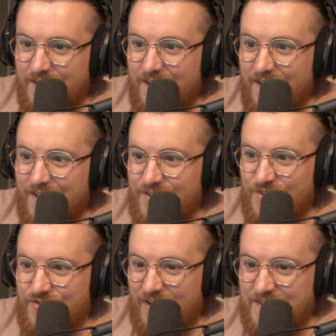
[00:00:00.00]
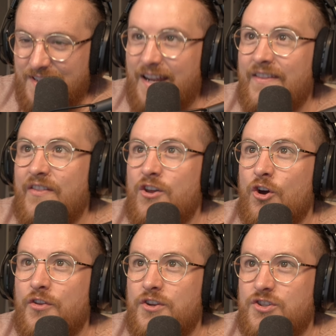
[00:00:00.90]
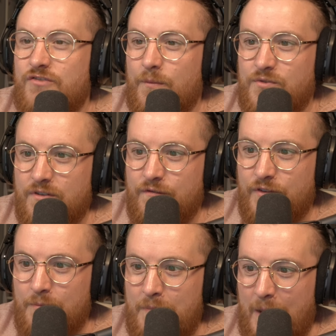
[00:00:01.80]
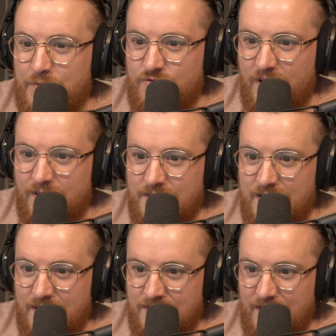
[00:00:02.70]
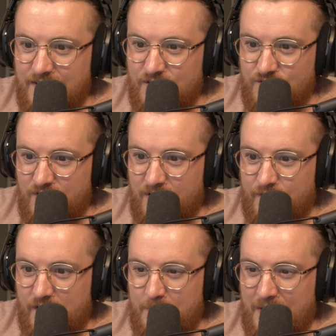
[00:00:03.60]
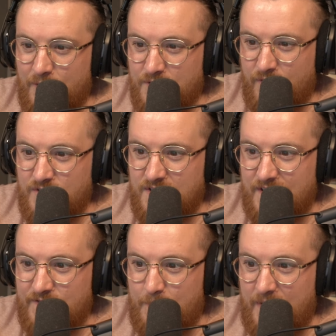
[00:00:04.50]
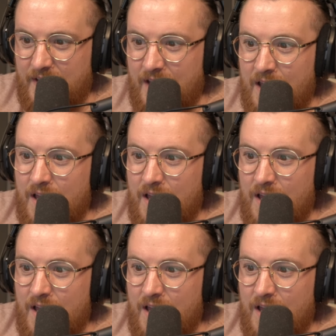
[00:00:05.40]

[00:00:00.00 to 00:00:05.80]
Interesting. And then the other description for the maps trailer says latest trailer for Commandos Origins gives a peek